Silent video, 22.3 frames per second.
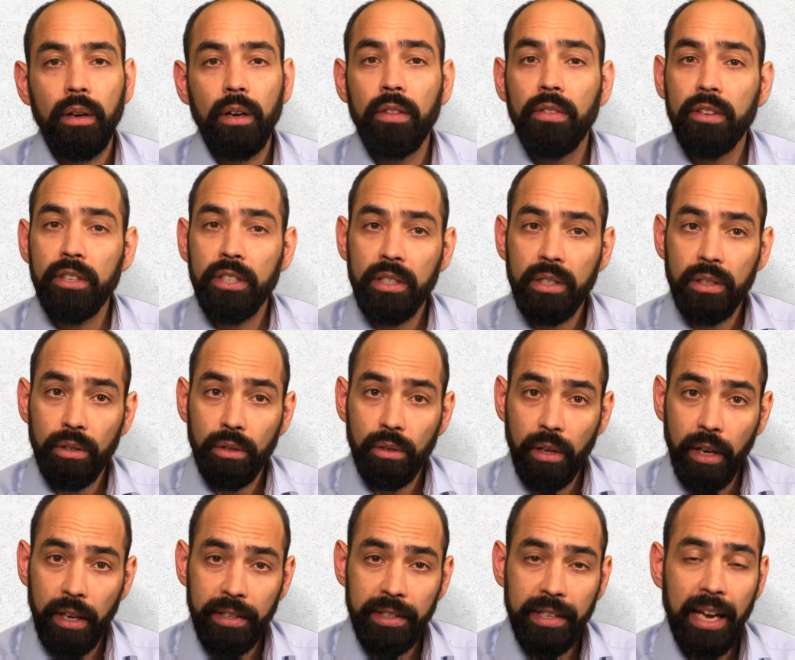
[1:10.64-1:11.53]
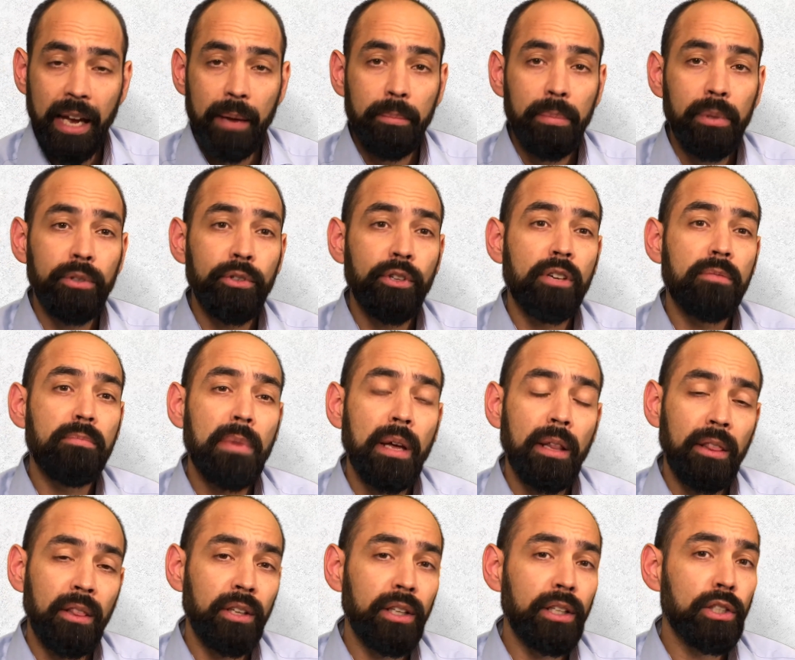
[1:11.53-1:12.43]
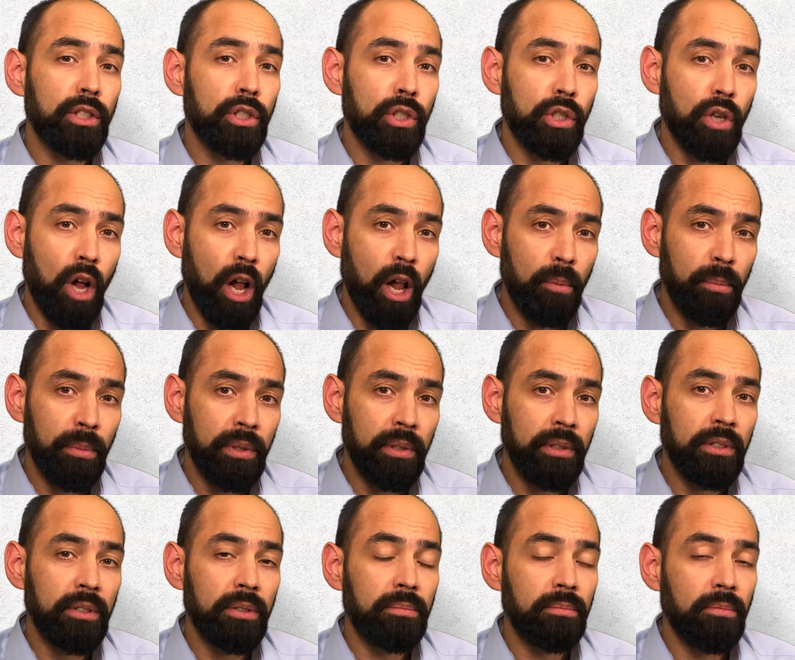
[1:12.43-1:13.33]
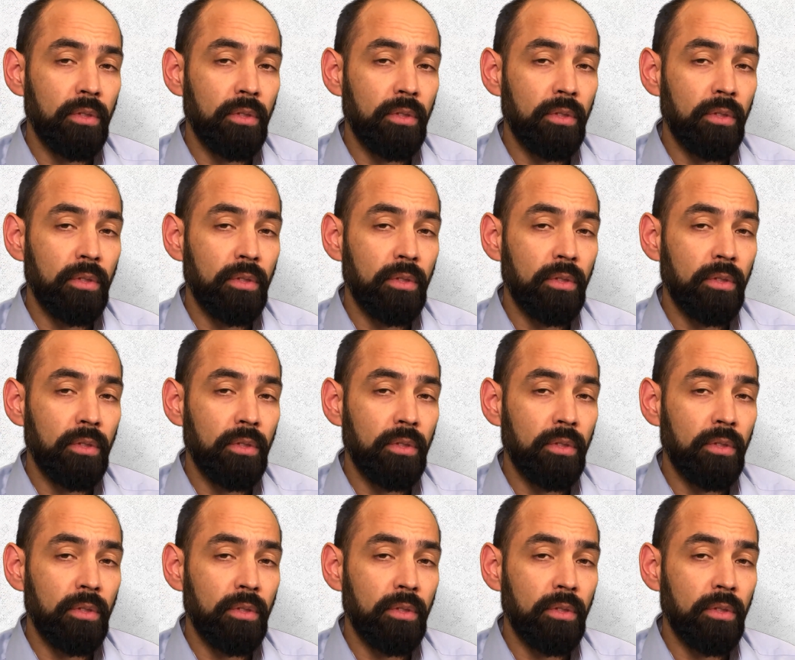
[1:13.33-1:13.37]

In this example, your monthly installment